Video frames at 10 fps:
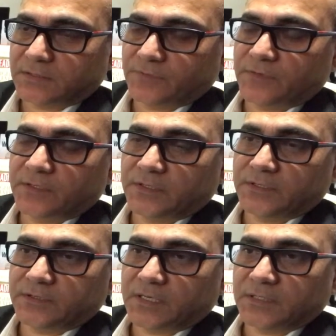different
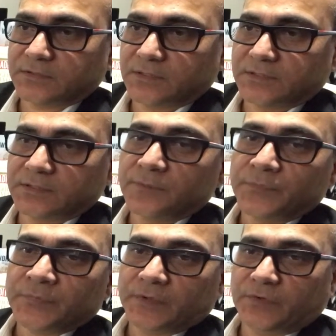theories tells us
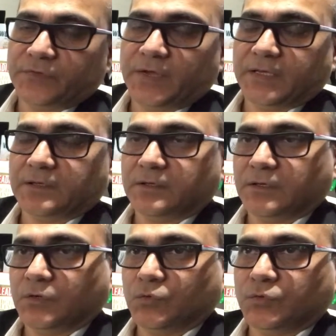is that
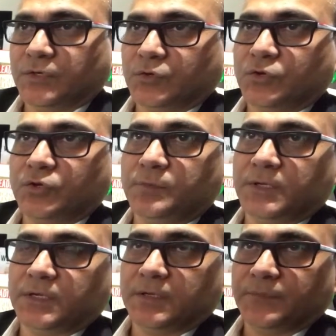there could
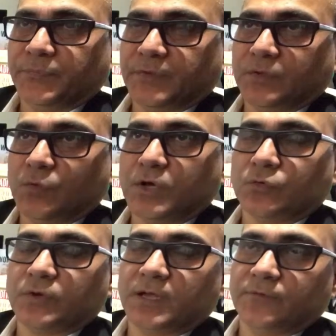be the water
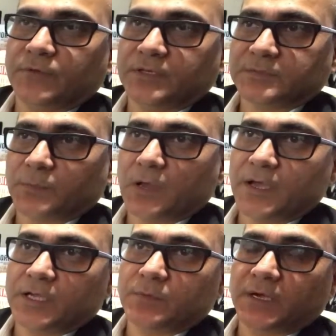could have been
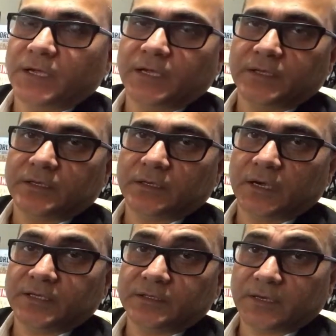supplied by
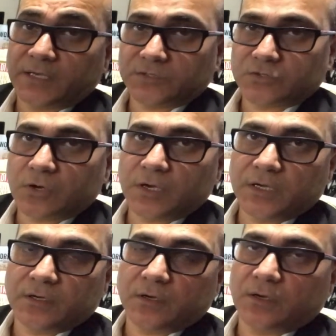either
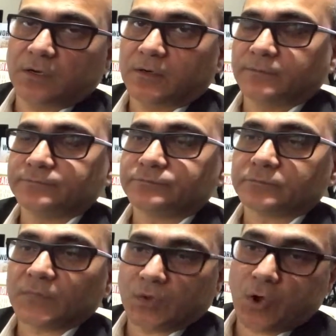asteroid or
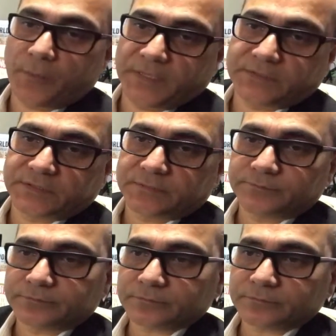comets.